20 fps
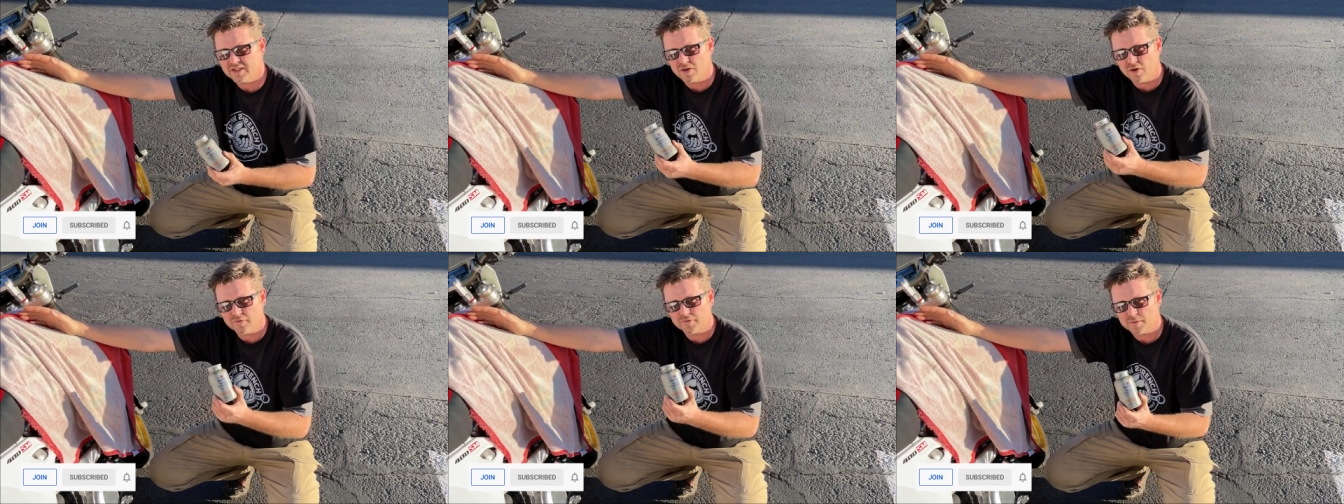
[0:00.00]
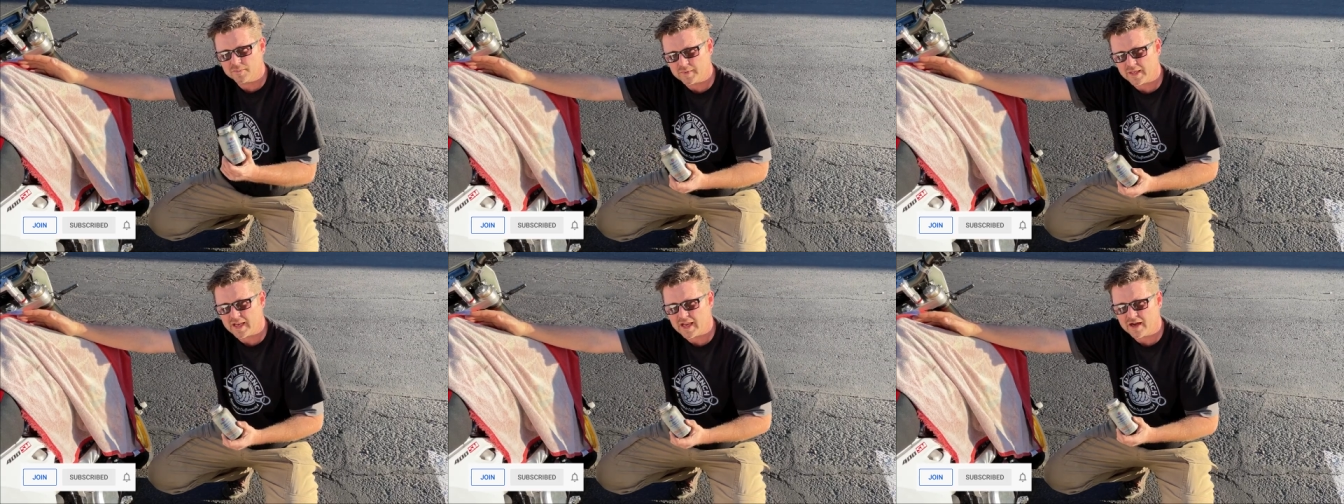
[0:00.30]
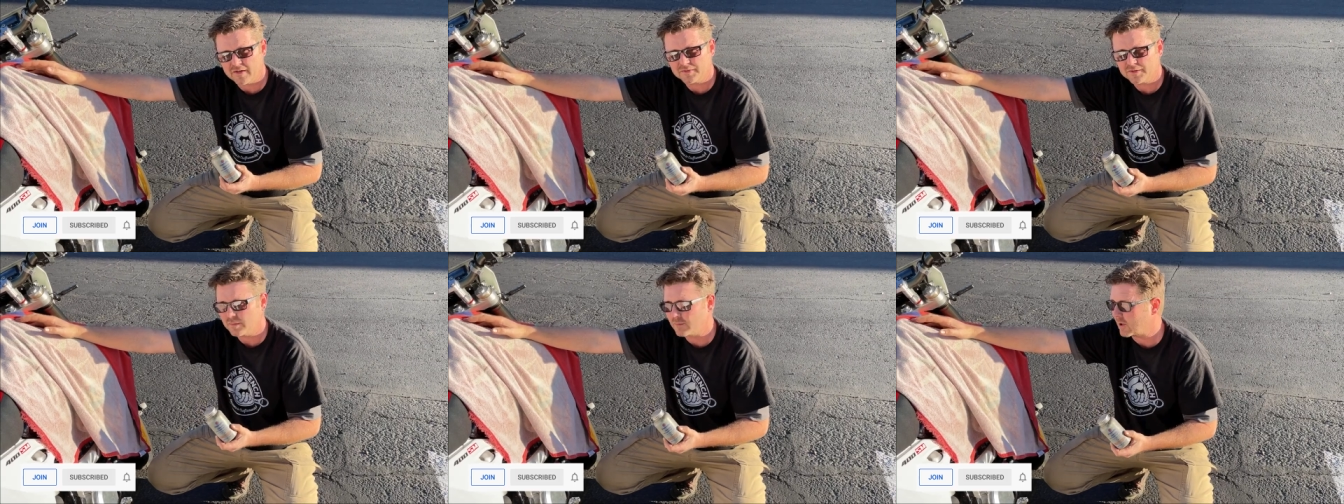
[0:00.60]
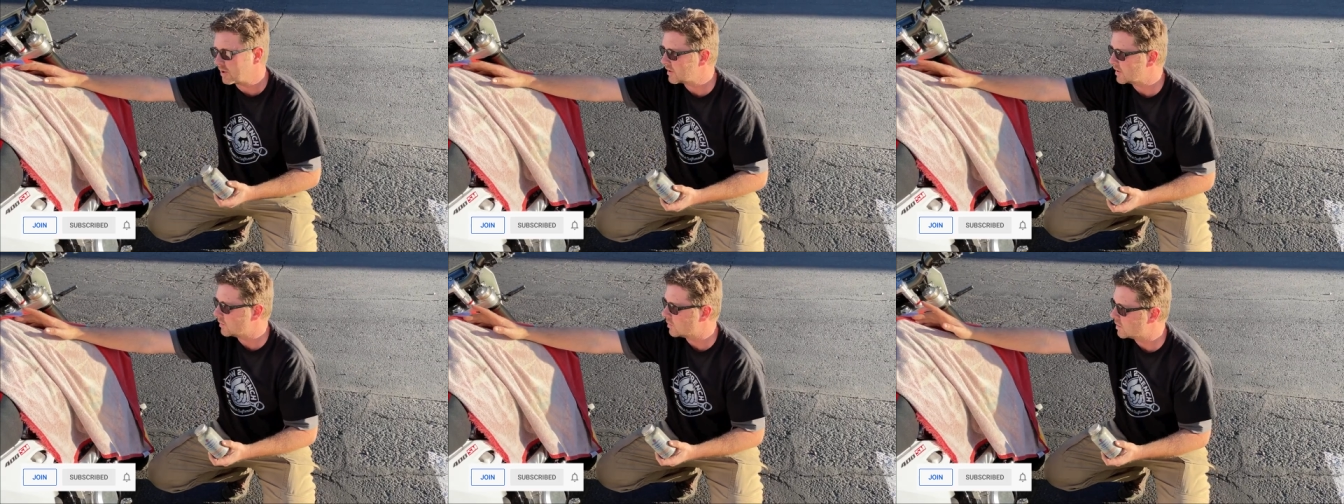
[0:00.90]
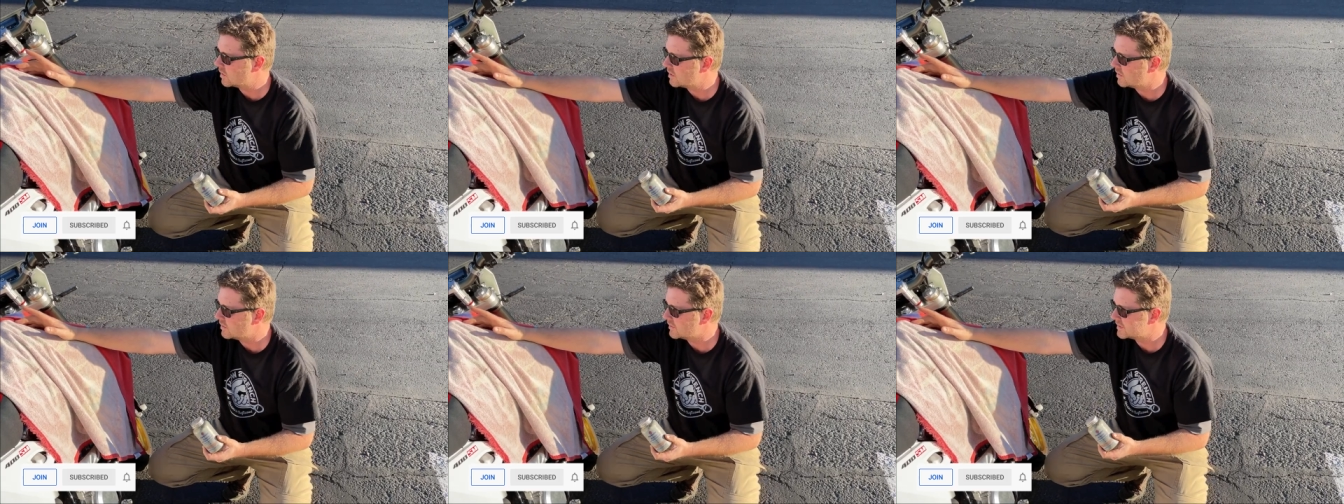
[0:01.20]
know from the aftermarket
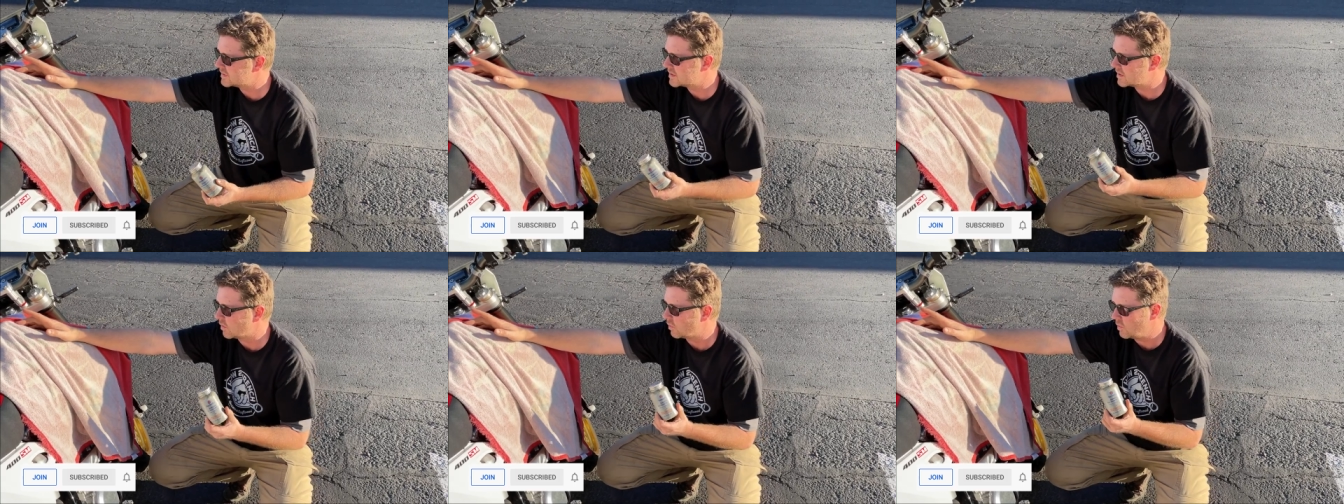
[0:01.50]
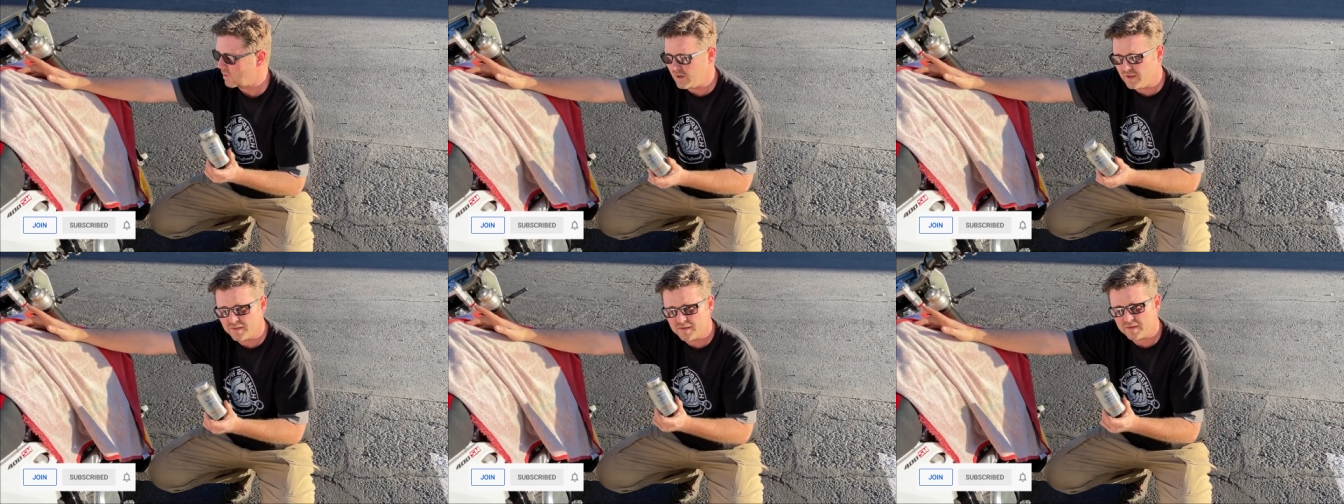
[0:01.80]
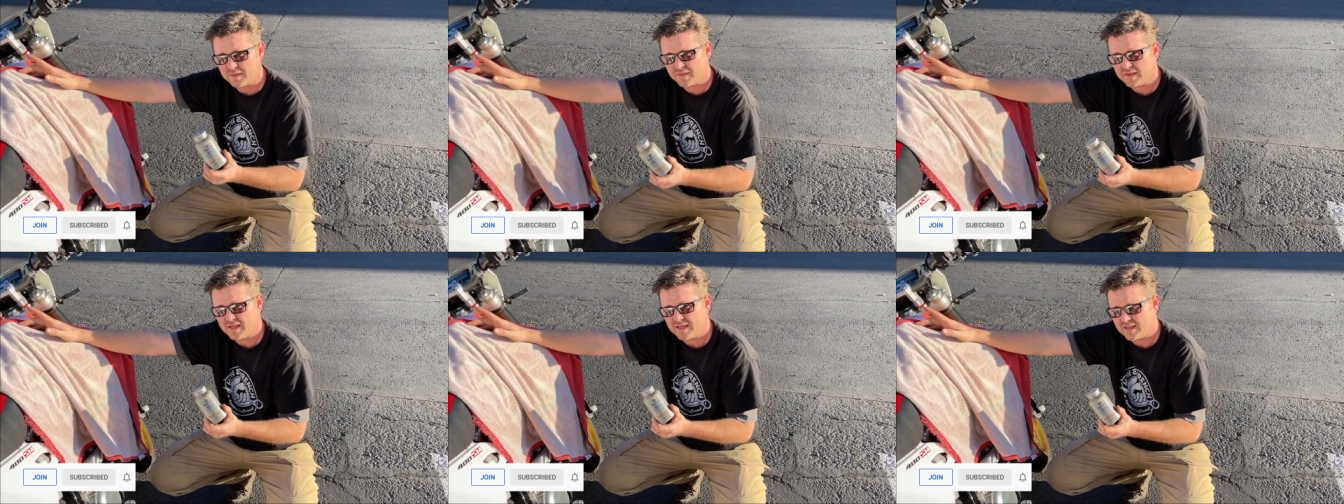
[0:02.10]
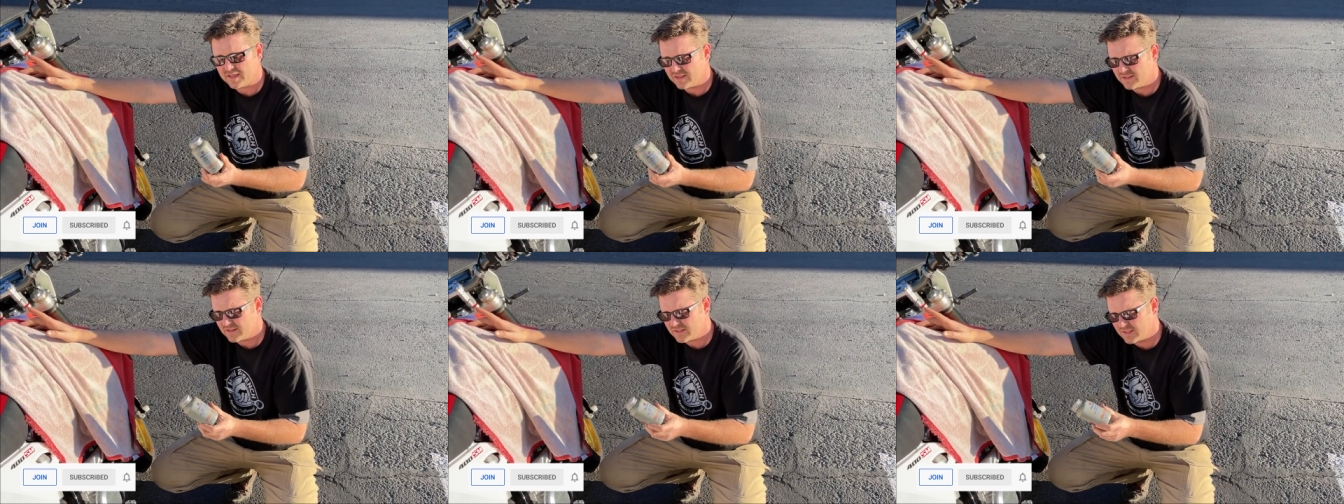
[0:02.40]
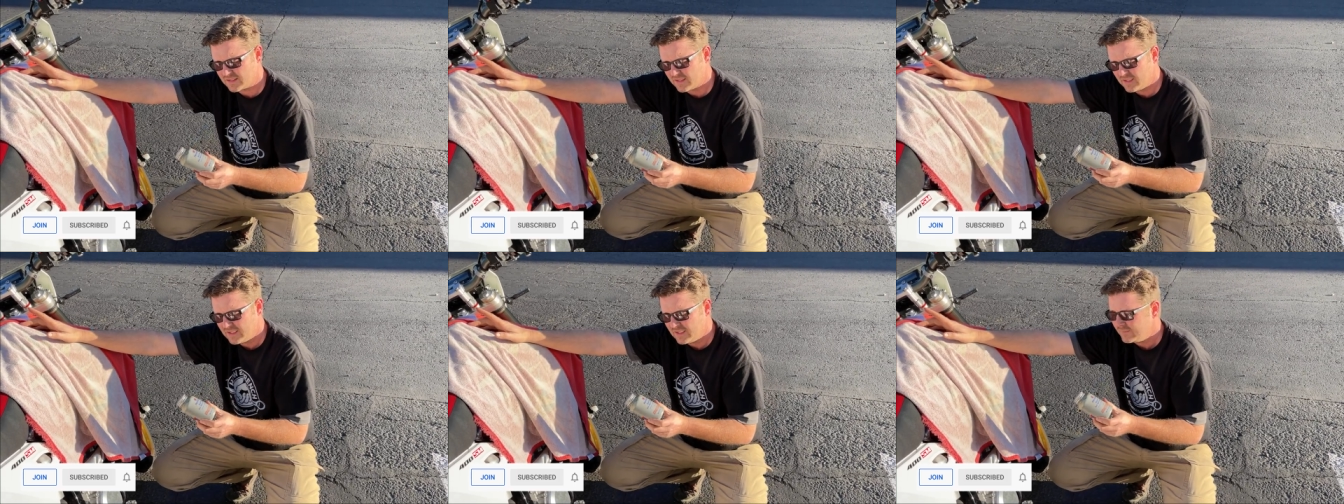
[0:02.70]
world. So one of the
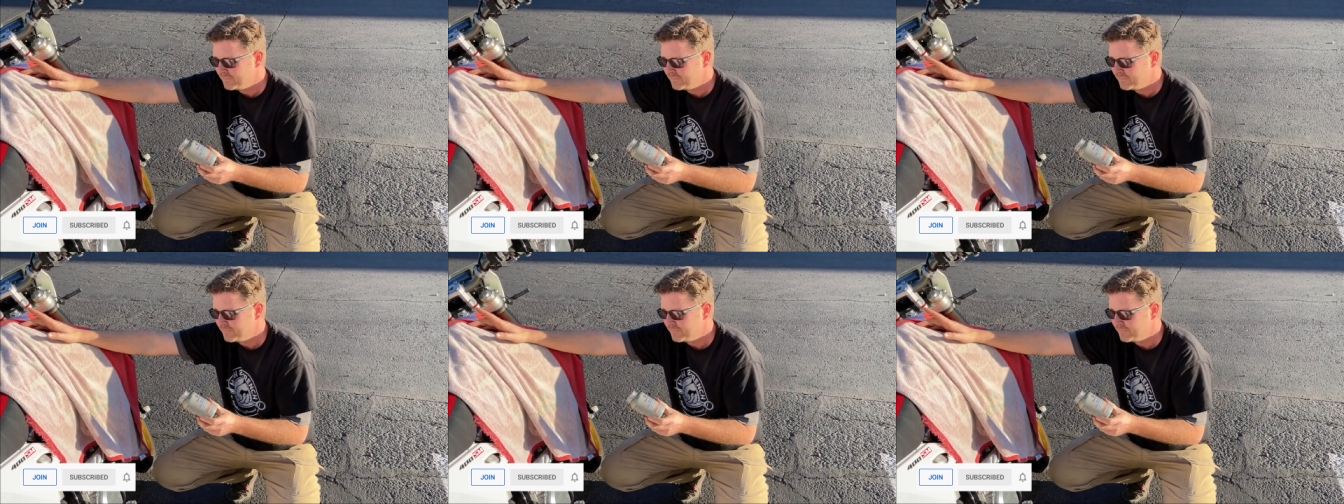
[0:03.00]
things